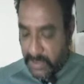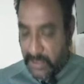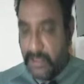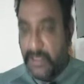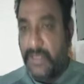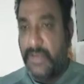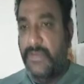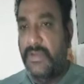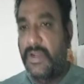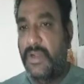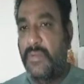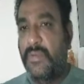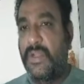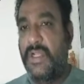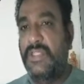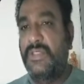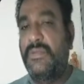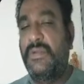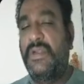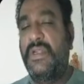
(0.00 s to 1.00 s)
different
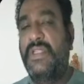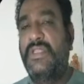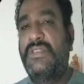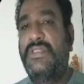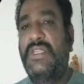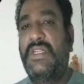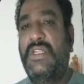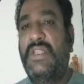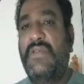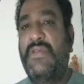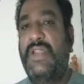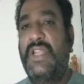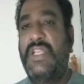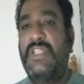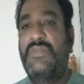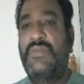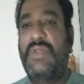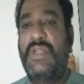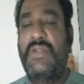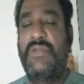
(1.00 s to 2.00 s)
possibilities that I will
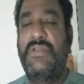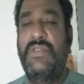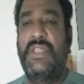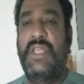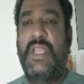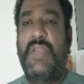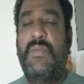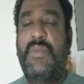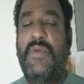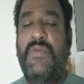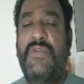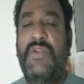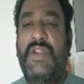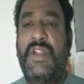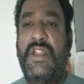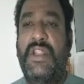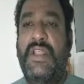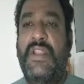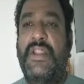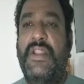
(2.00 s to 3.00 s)
explain with the help of a dry
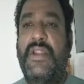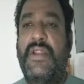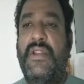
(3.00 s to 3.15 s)
run.